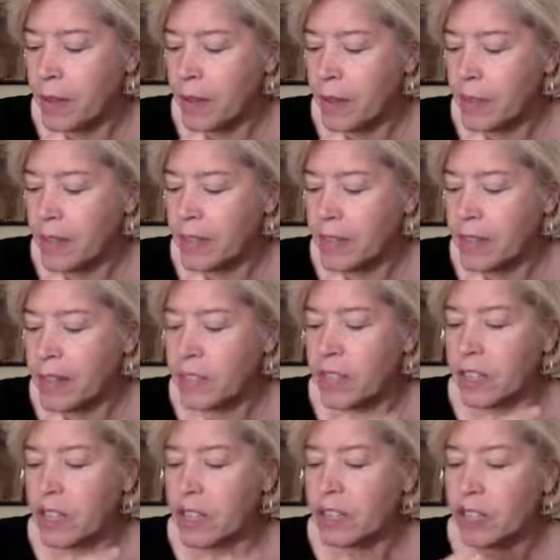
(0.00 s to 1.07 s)
it's it's
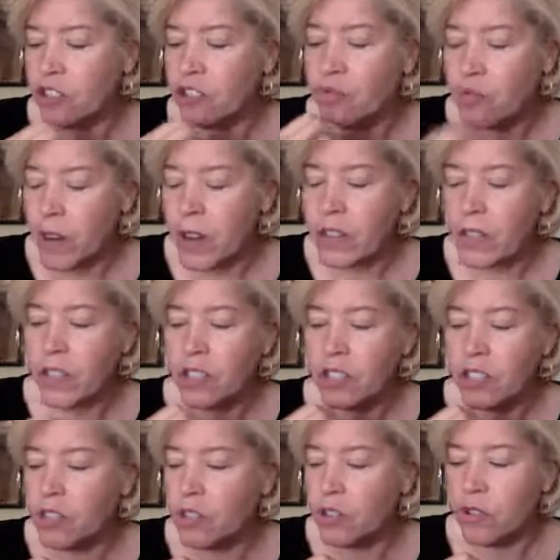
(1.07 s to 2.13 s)
a it's a drug that's
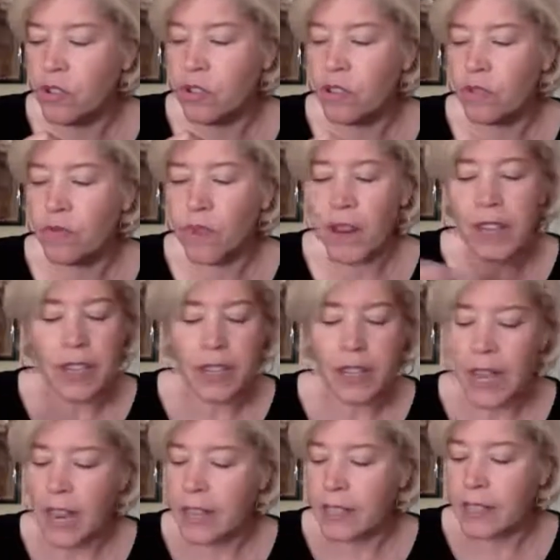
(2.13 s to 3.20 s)
used to
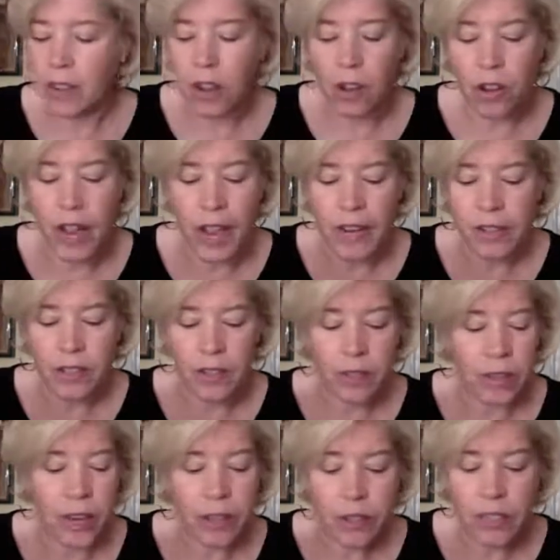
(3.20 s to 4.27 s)
regulate all kinds of
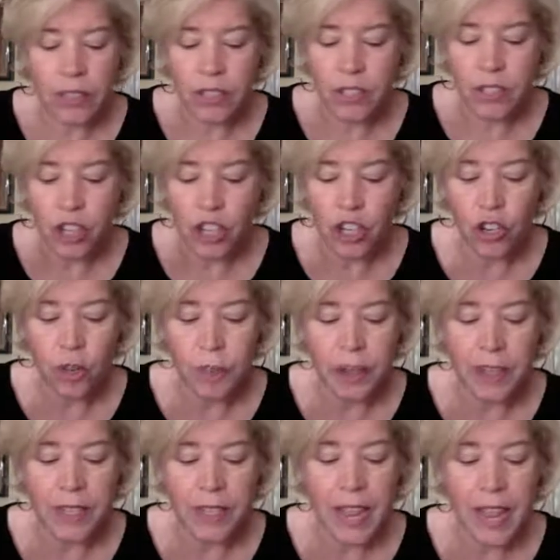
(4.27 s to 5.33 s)
illnesses in
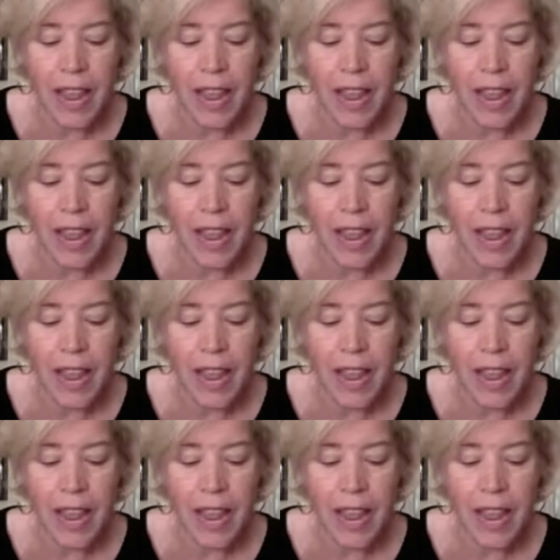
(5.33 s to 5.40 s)
humans.